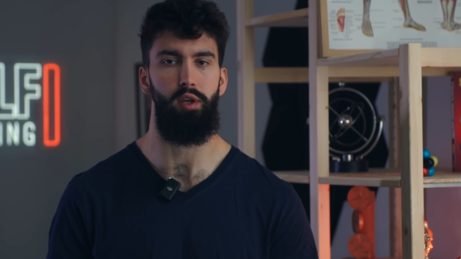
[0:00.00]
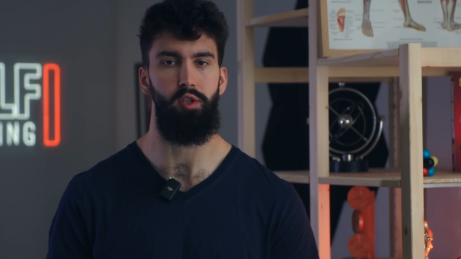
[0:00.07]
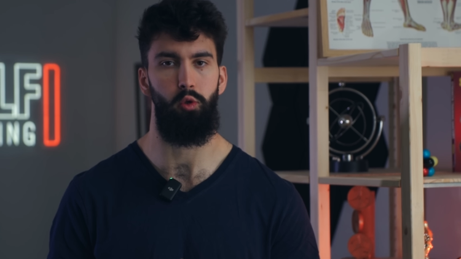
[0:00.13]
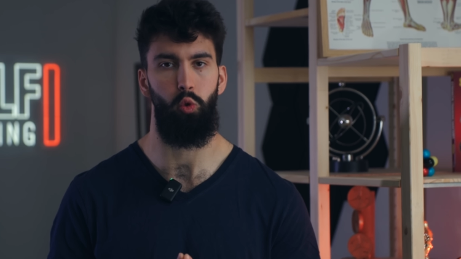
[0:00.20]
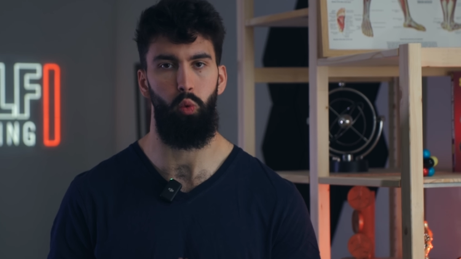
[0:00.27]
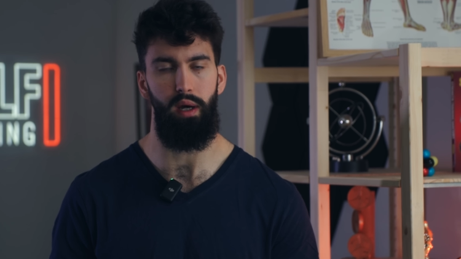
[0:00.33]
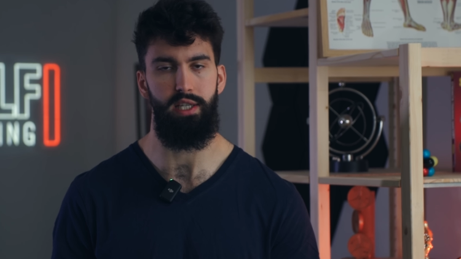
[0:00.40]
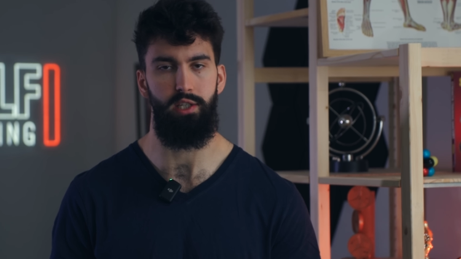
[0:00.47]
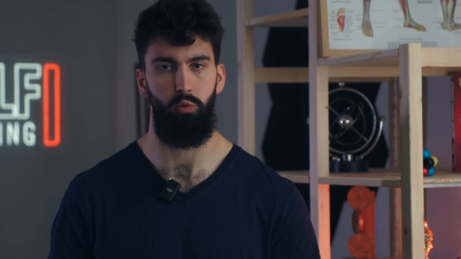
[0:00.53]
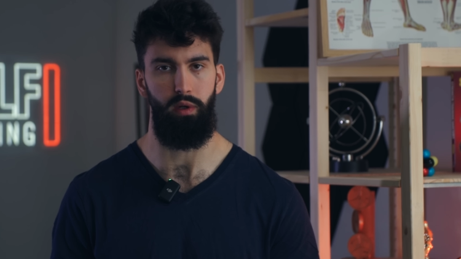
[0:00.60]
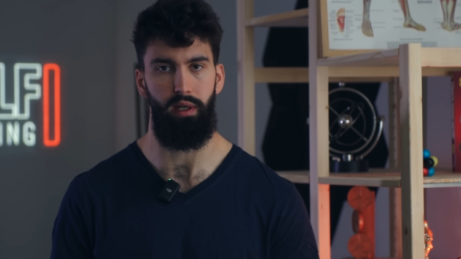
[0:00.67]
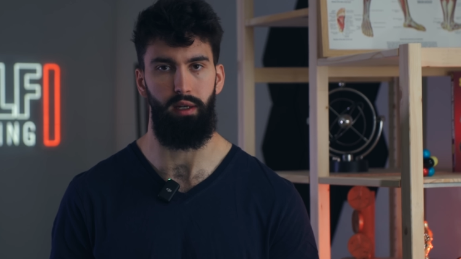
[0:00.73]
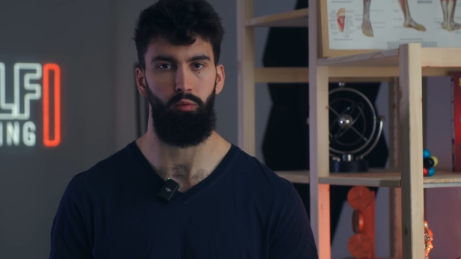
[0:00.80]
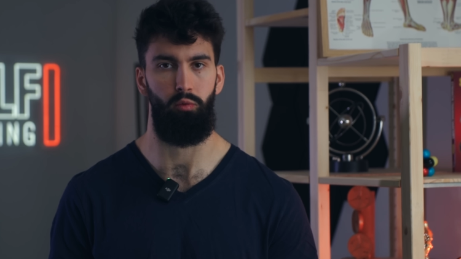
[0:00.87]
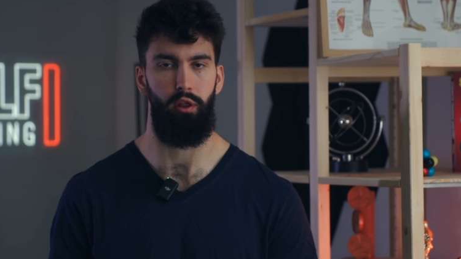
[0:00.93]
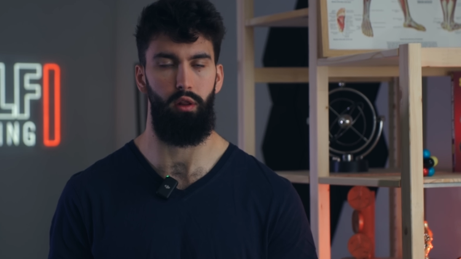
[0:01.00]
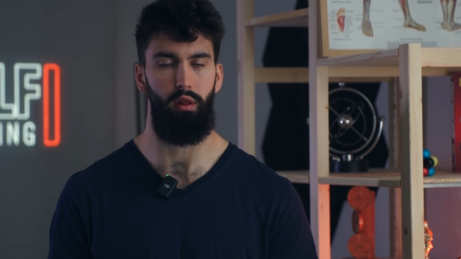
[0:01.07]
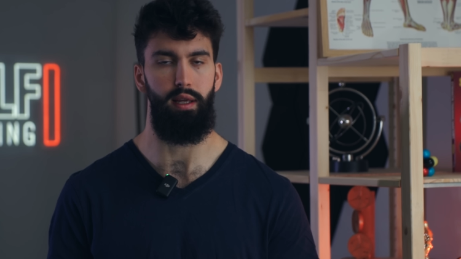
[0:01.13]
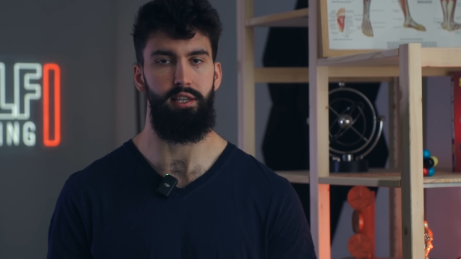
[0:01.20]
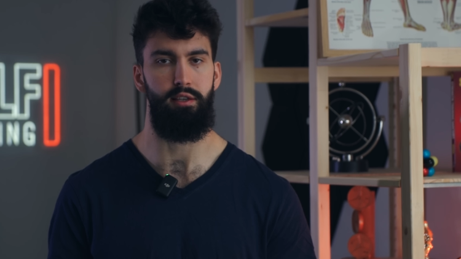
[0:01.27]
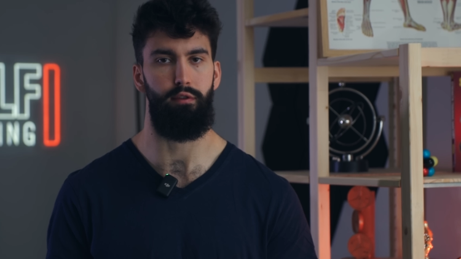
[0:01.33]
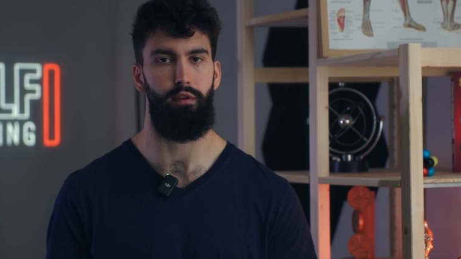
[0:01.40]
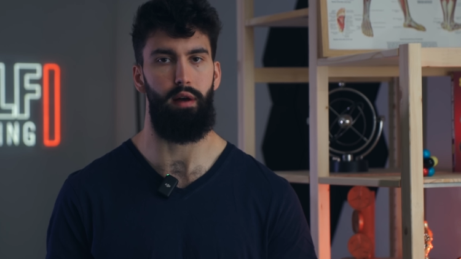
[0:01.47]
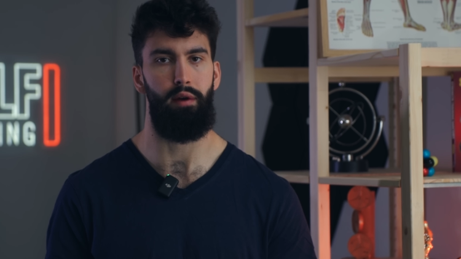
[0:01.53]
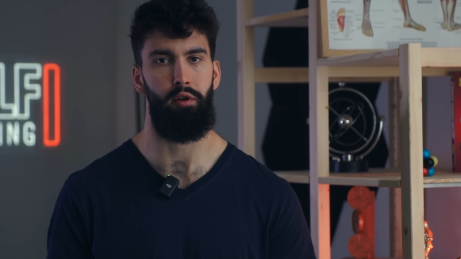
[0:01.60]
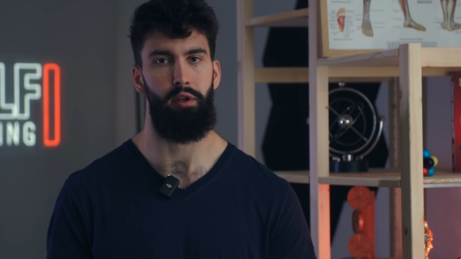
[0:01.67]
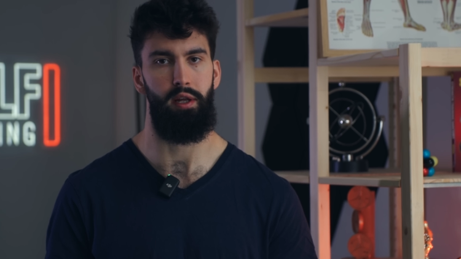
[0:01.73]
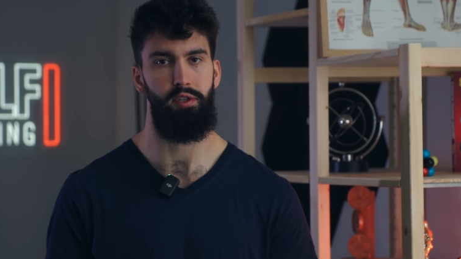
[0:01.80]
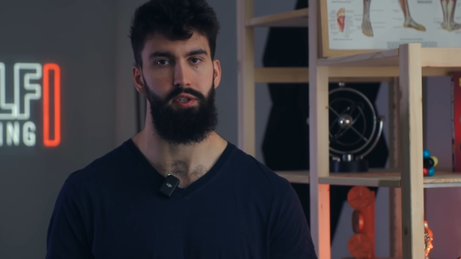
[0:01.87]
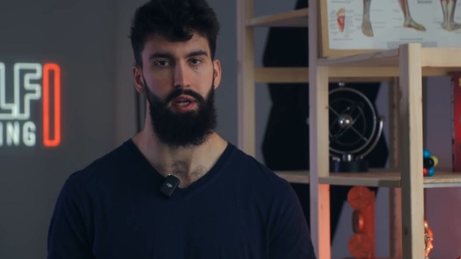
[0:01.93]
muscle twice a week with at least 5
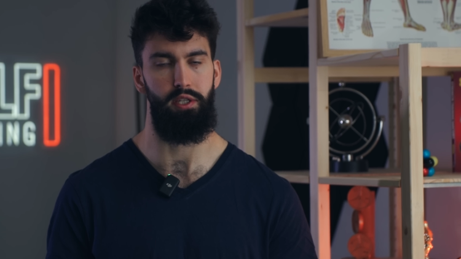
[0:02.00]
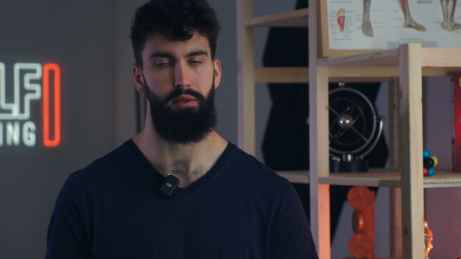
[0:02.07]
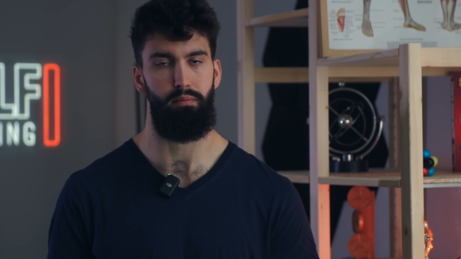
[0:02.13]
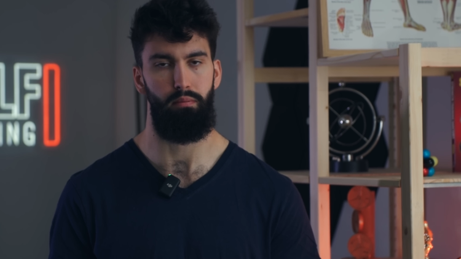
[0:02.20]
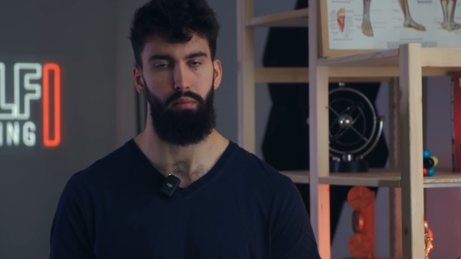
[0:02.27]
to 10 sets